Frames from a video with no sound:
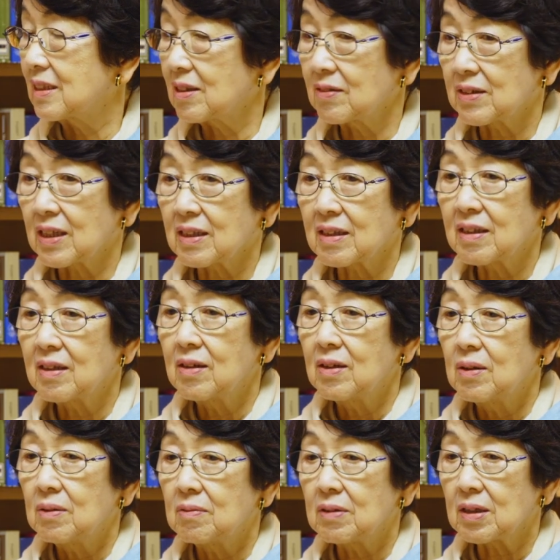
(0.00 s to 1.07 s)
so that
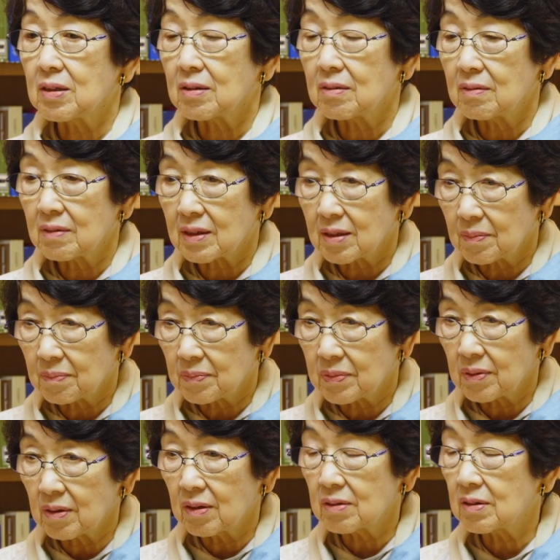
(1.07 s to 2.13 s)
we can
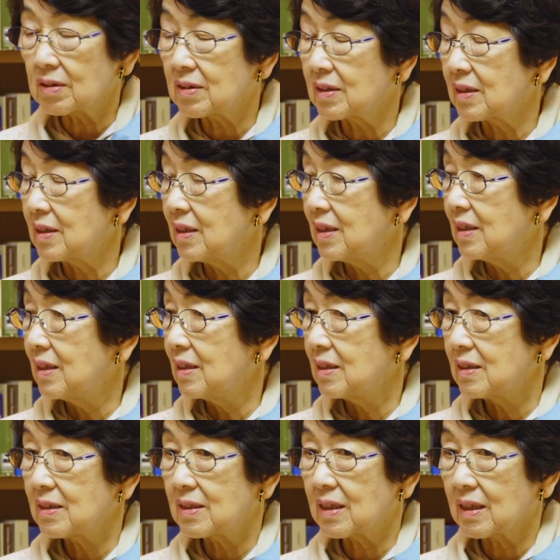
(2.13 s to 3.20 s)
broaden
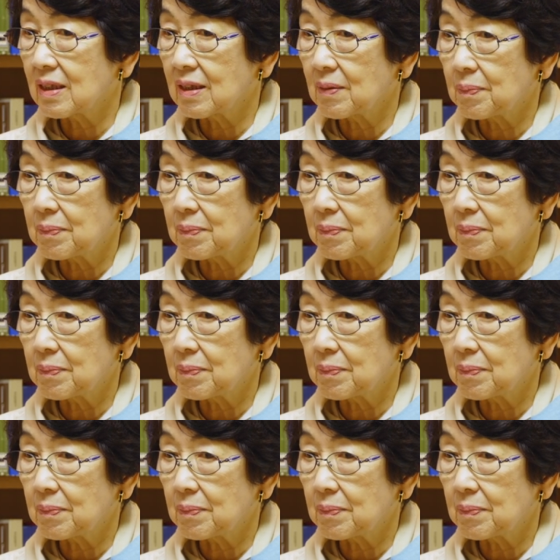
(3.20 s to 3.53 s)
the